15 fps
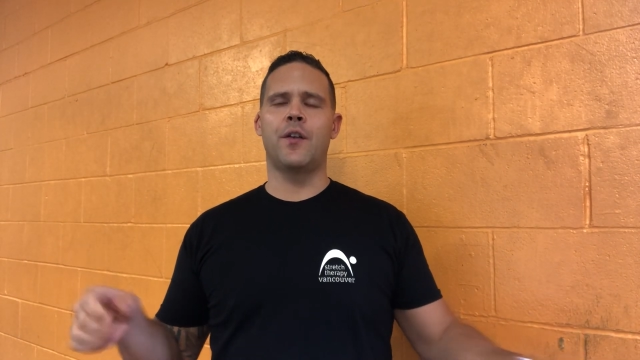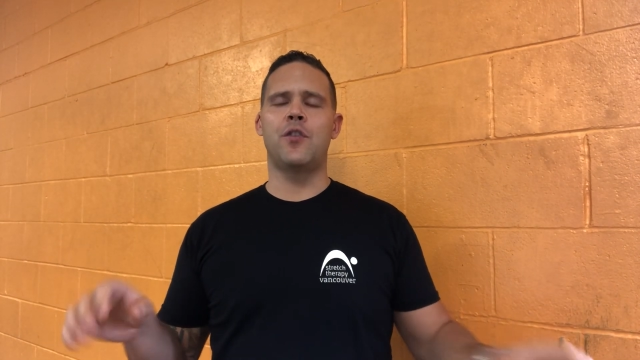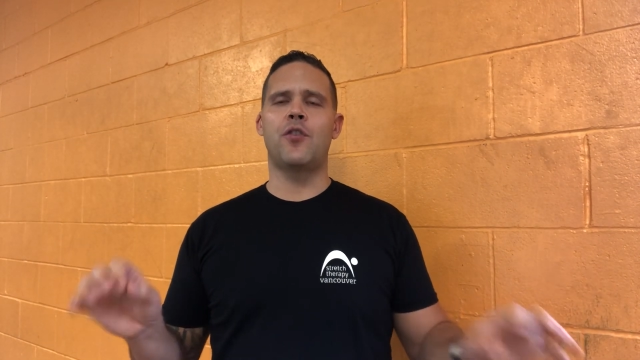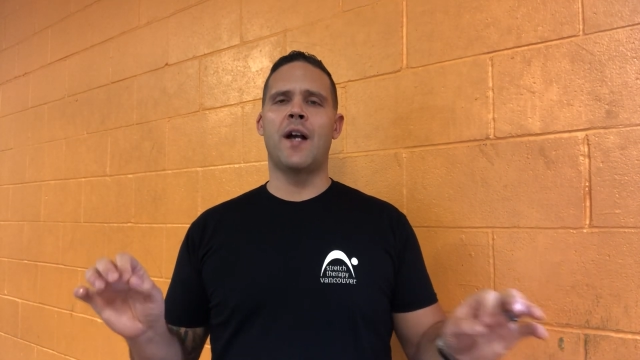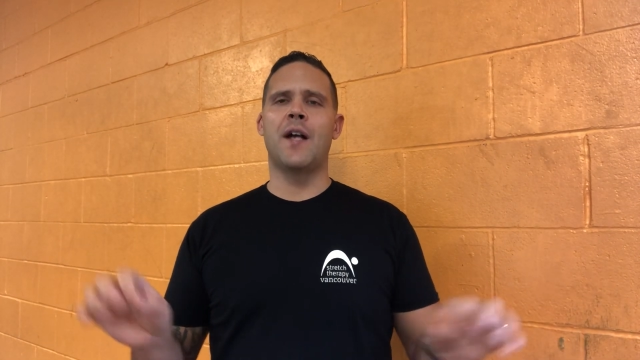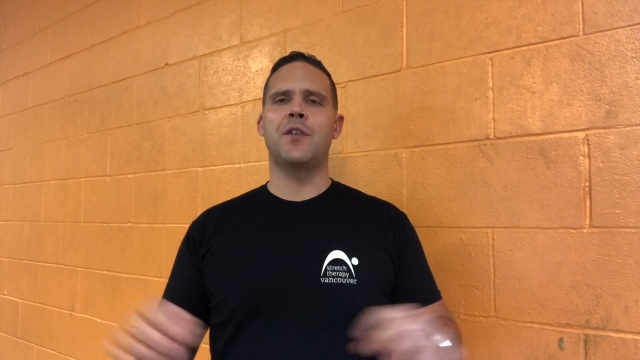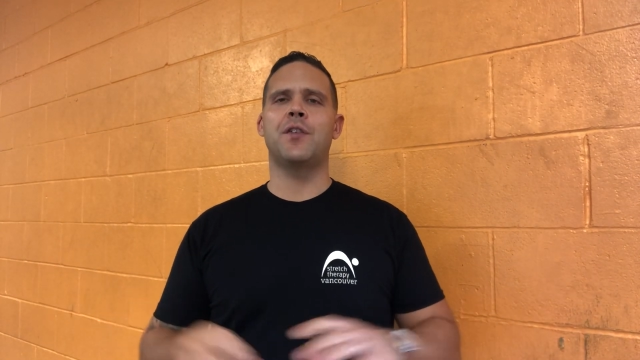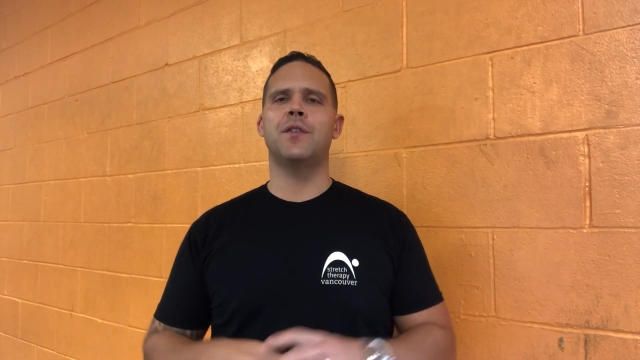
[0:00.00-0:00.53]

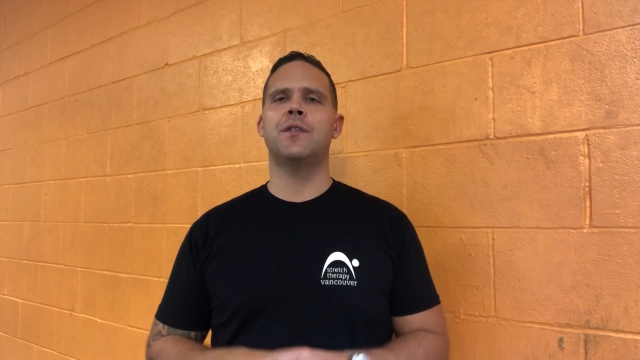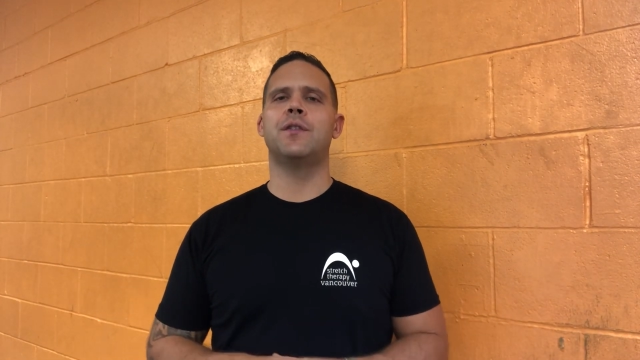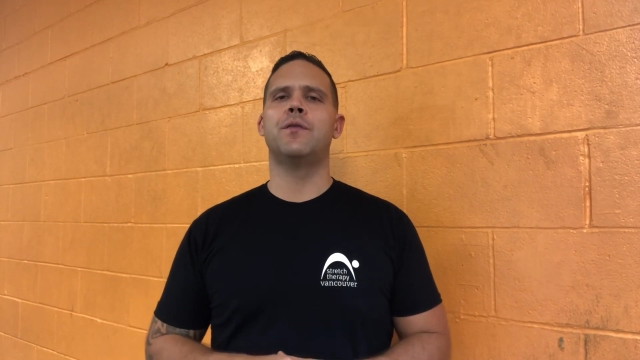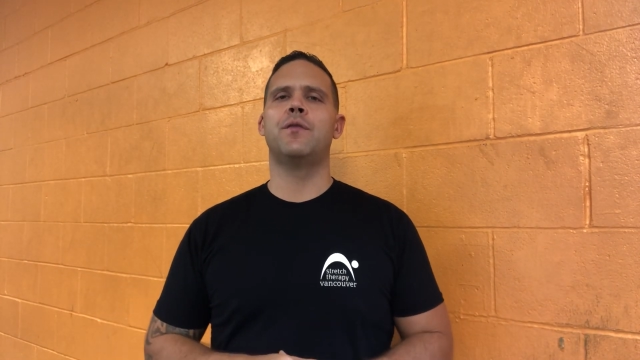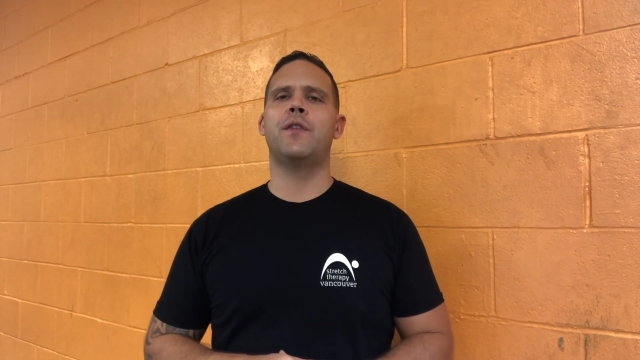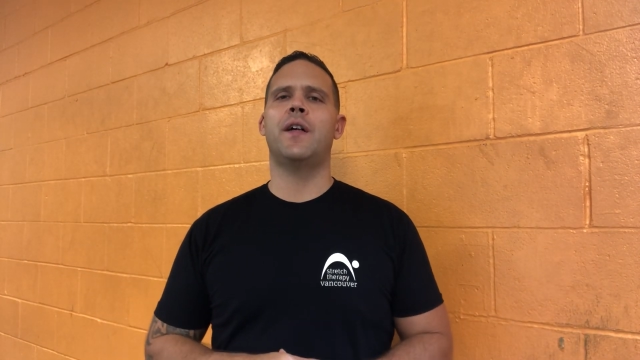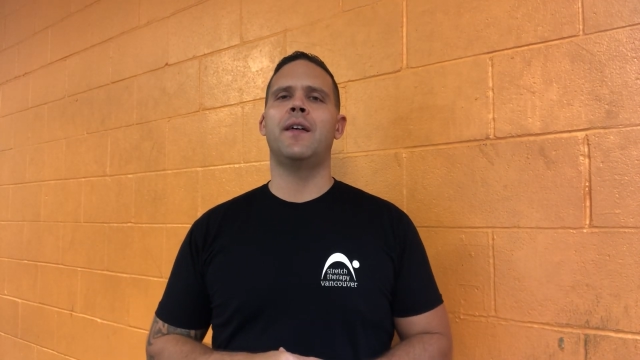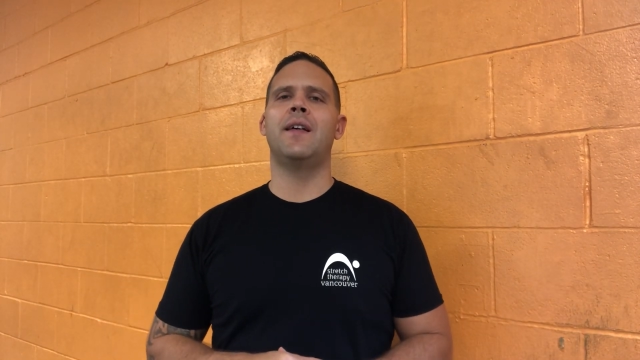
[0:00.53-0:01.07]
Contraction is
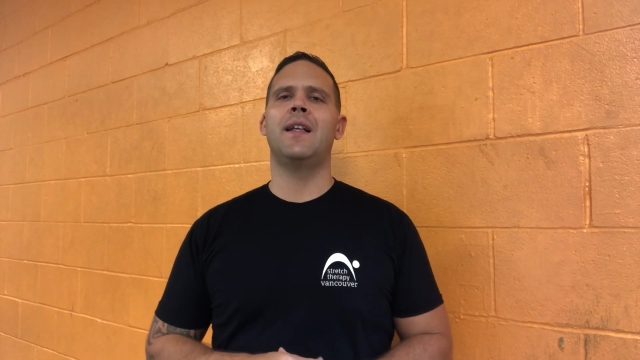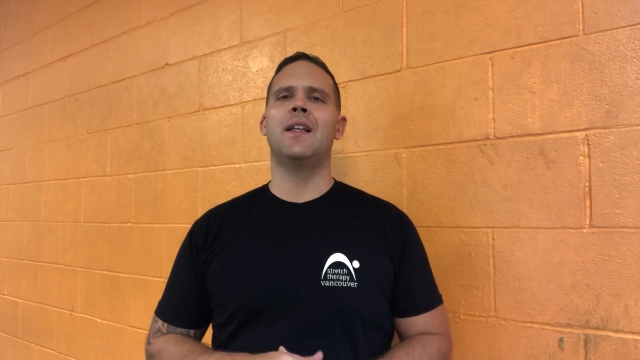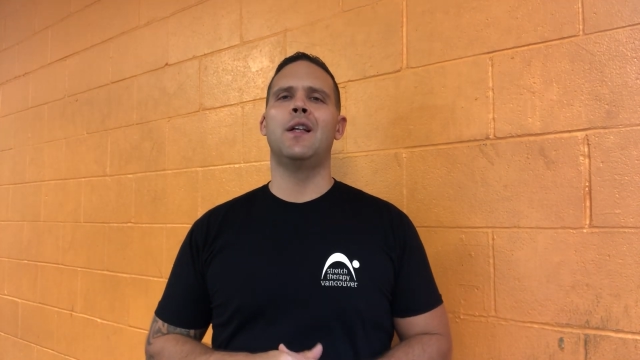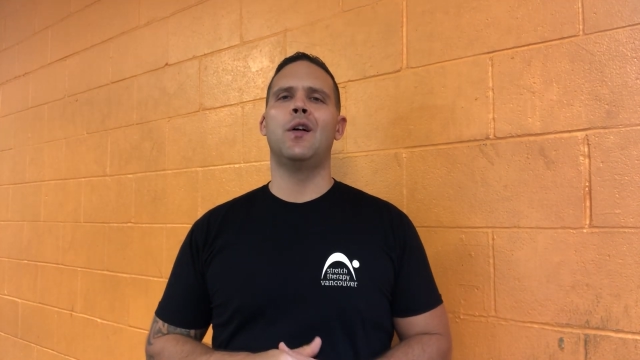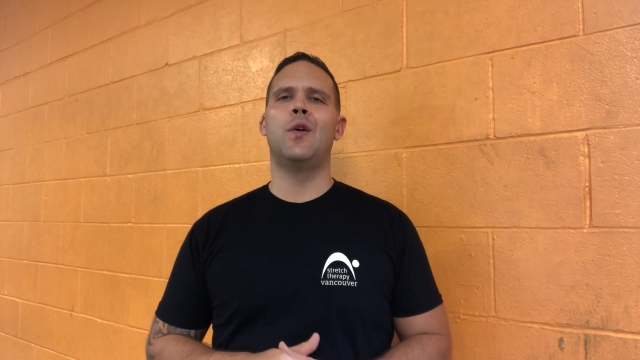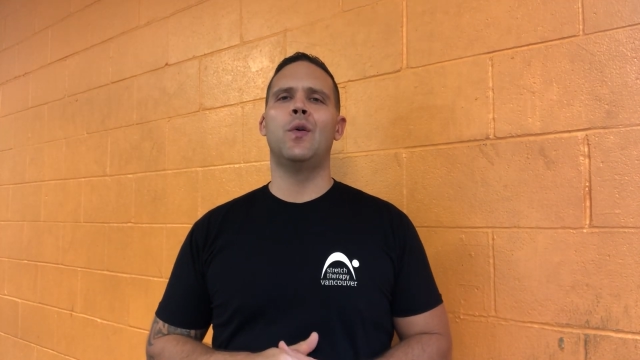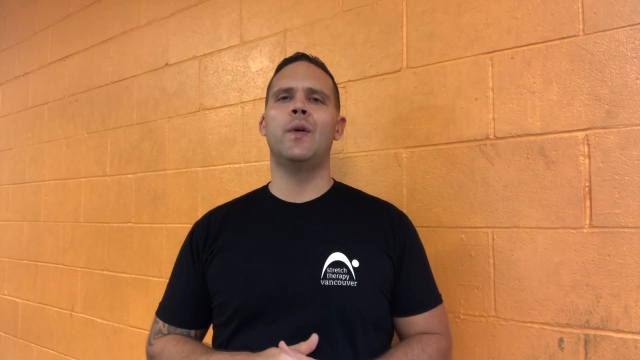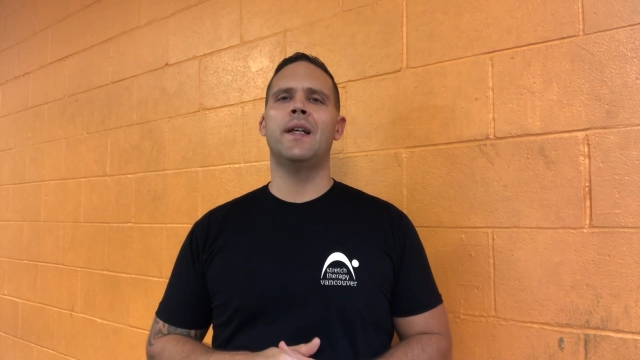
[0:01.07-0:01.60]
very
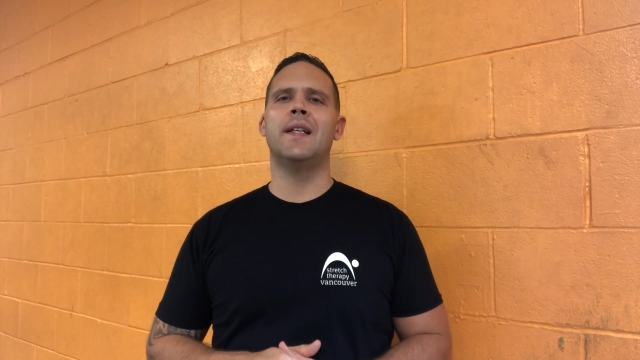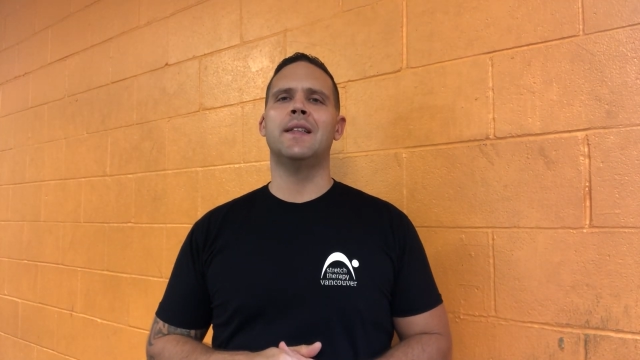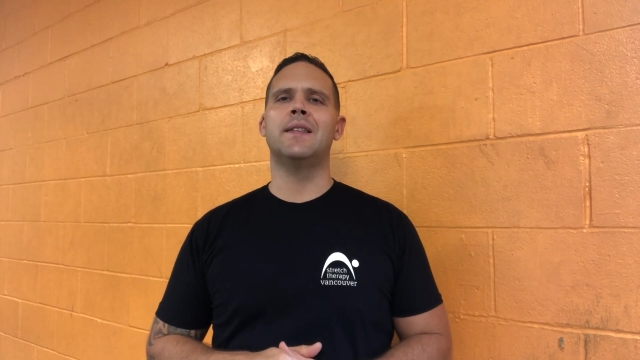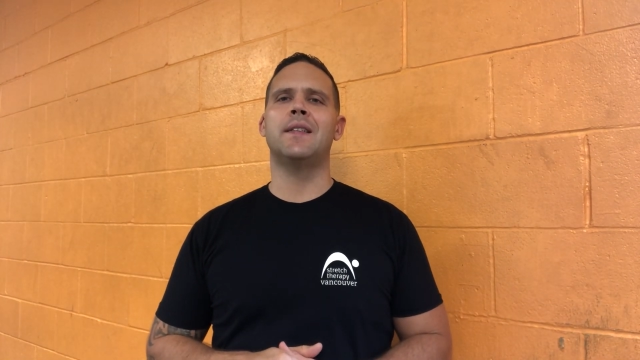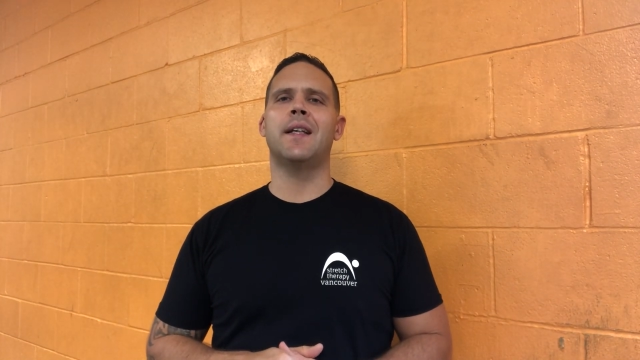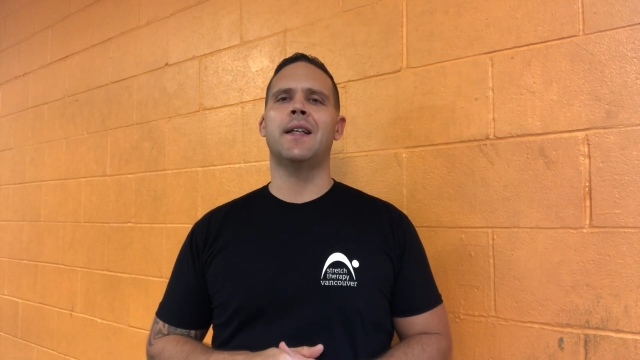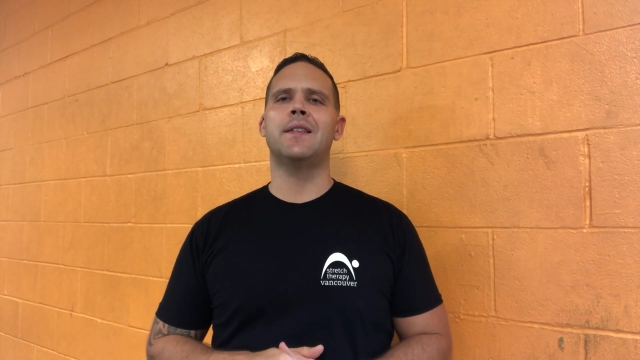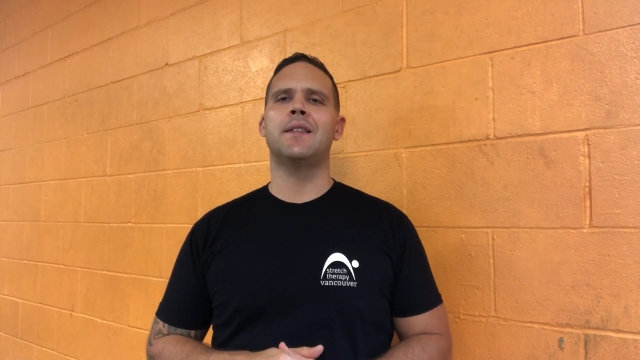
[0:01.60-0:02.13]
low
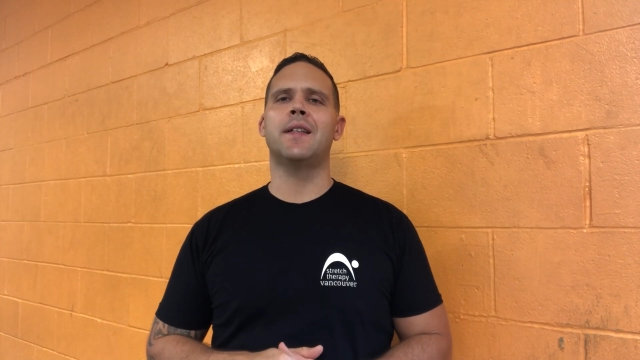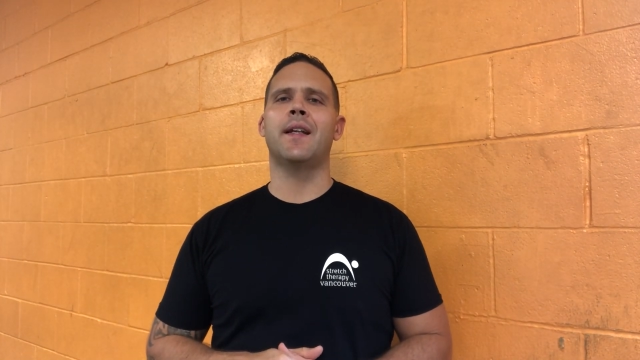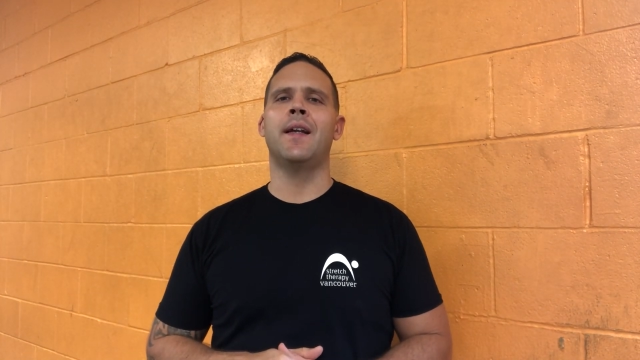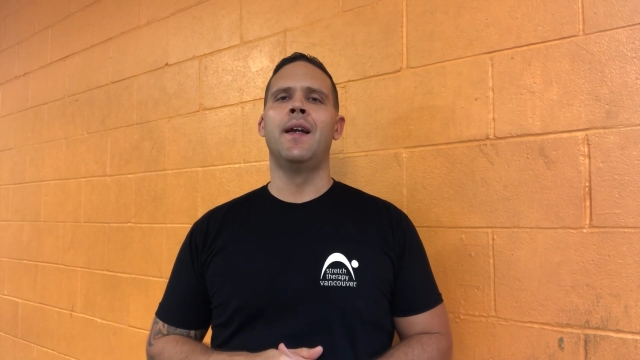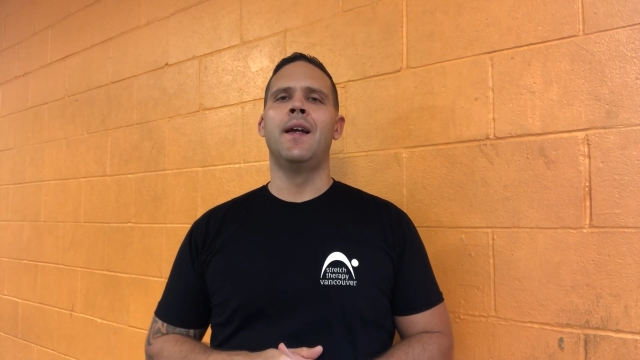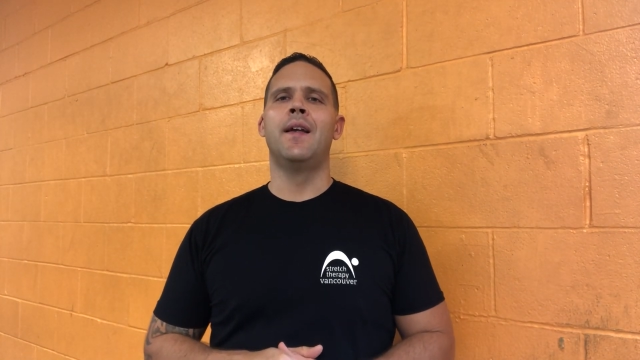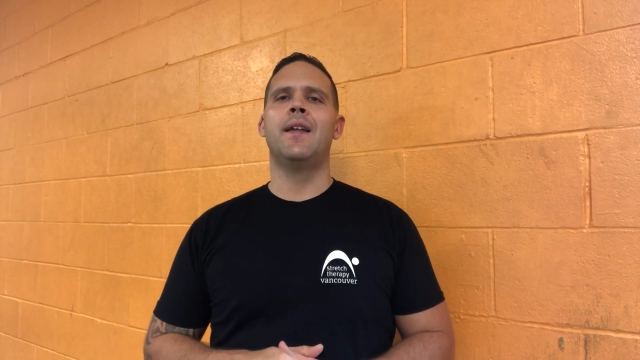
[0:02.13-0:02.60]
intensity.